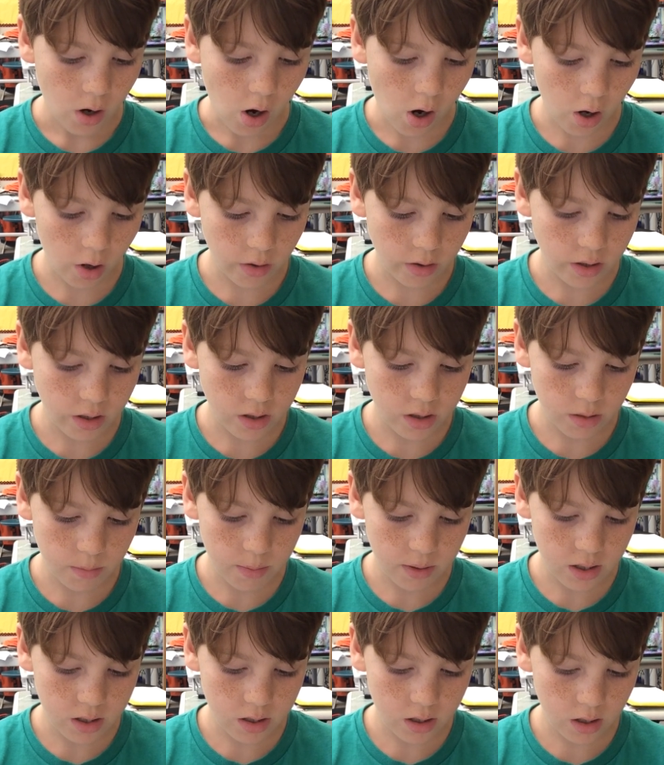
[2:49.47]
hardly to
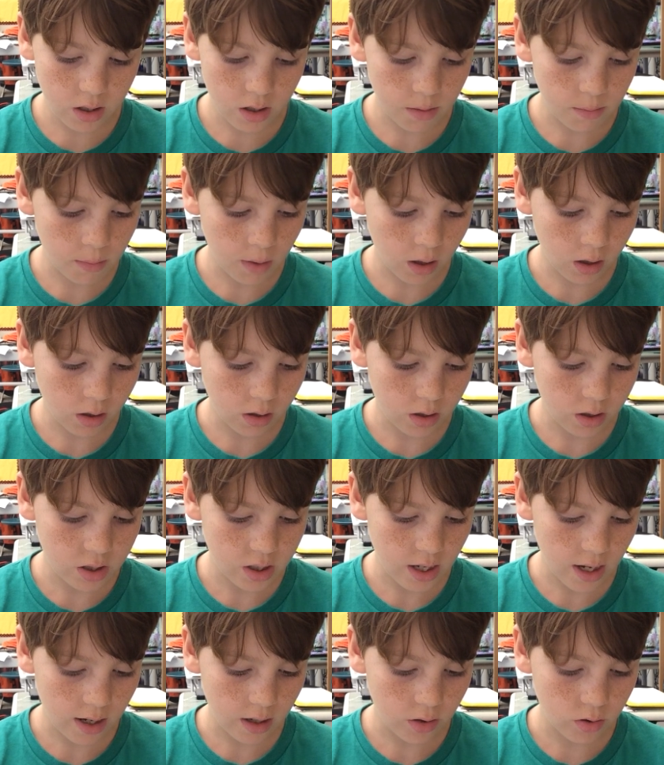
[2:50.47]
be seen among the
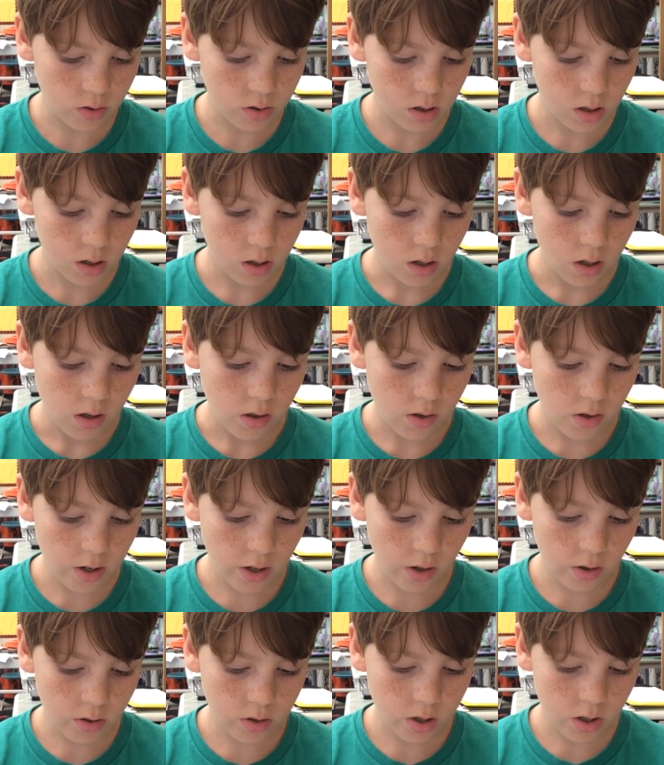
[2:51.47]
shadows. The
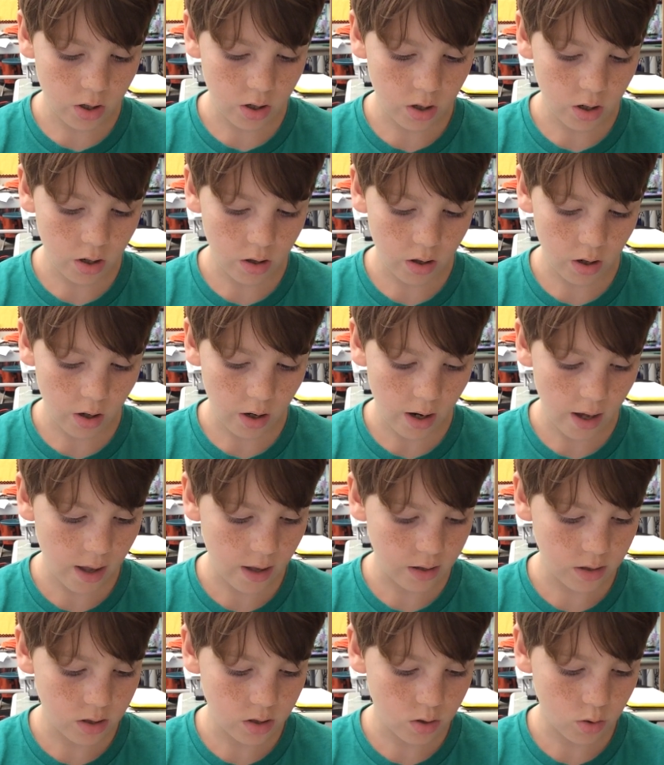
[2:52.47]
deer turned their
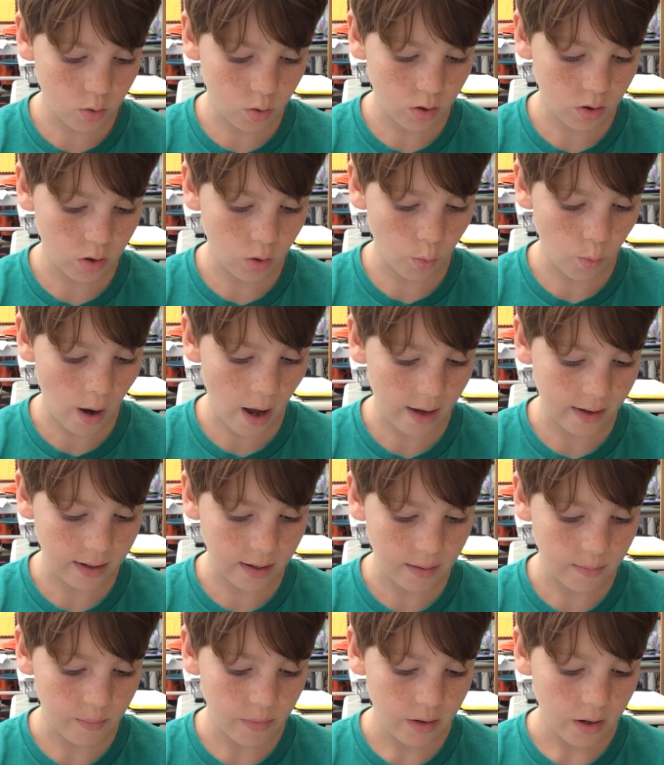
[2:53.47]
heads toward the
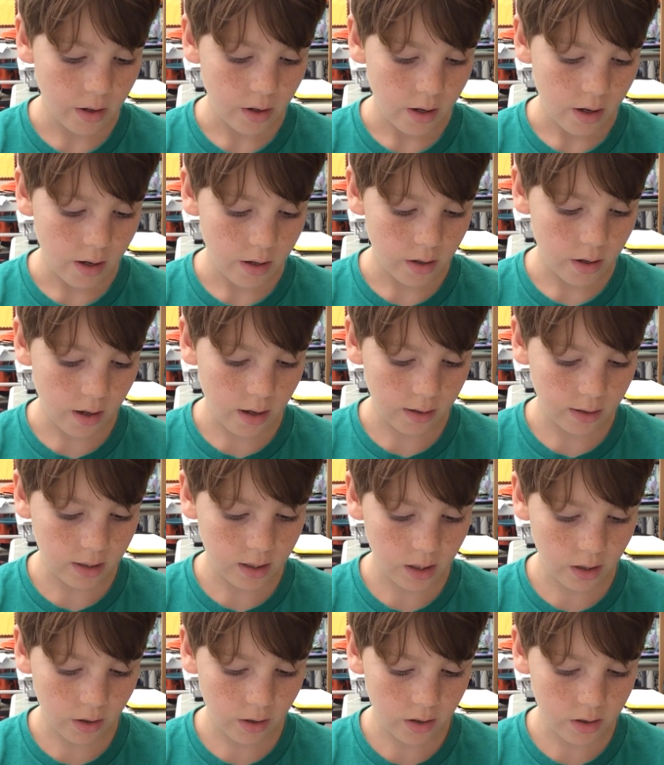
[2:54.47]
wagon, and
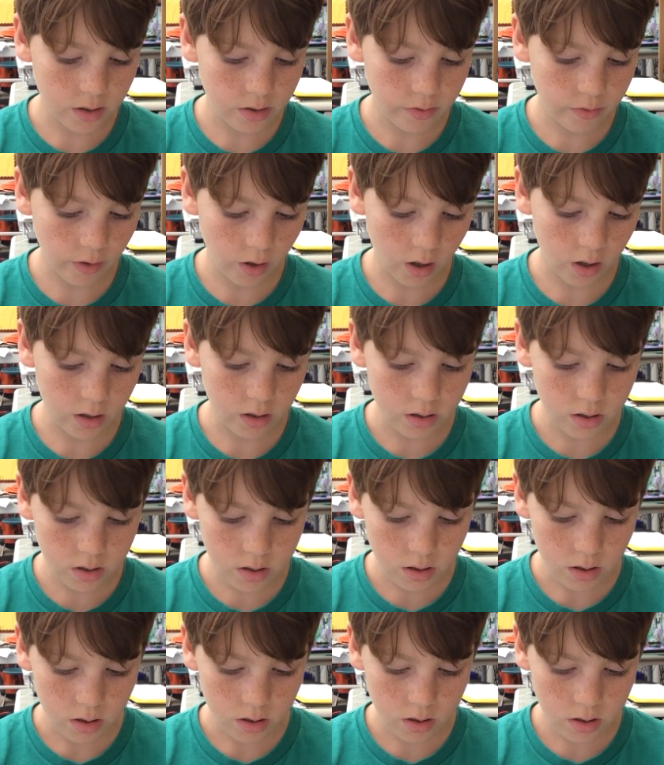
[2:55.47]
curious
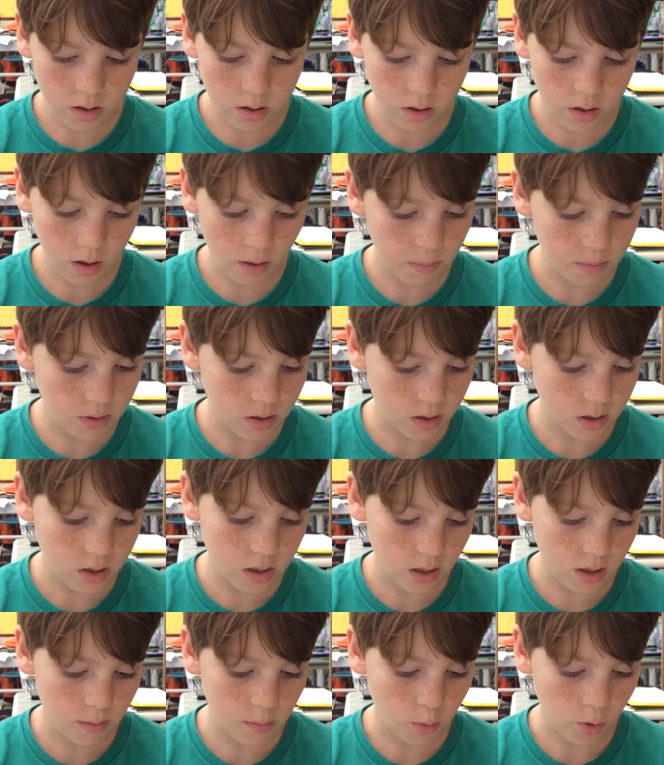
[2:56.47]
fawns stood up to
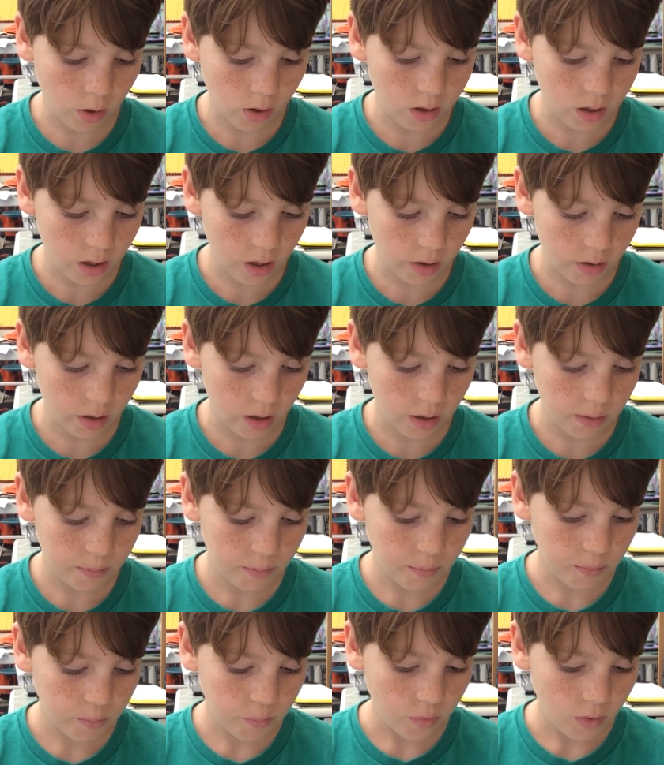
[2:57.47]
see it more clearly.
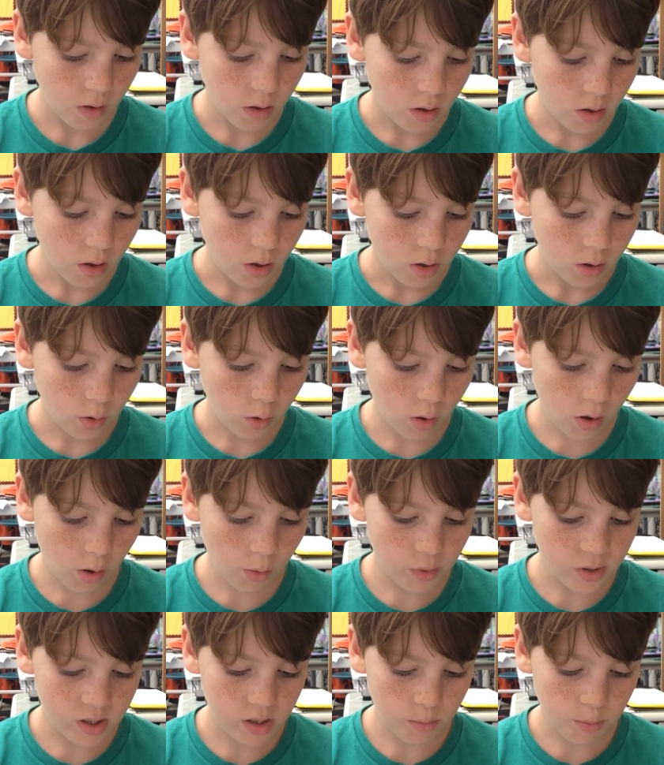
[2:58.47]
Laura
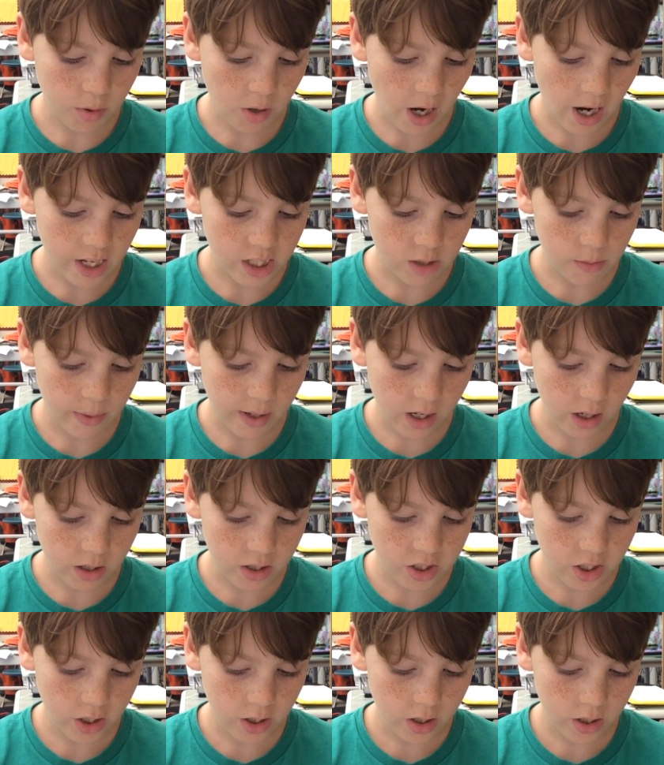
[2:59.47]
was surprised because
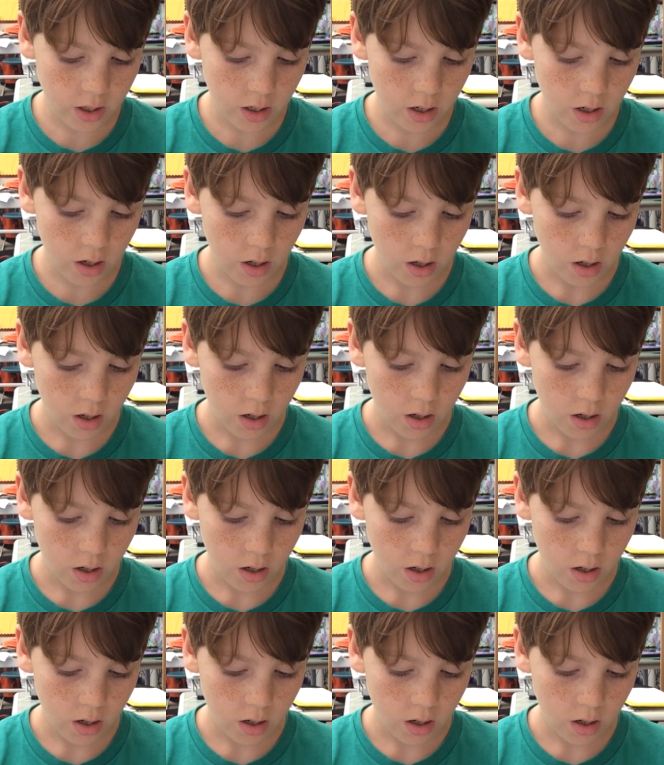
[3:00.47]
she did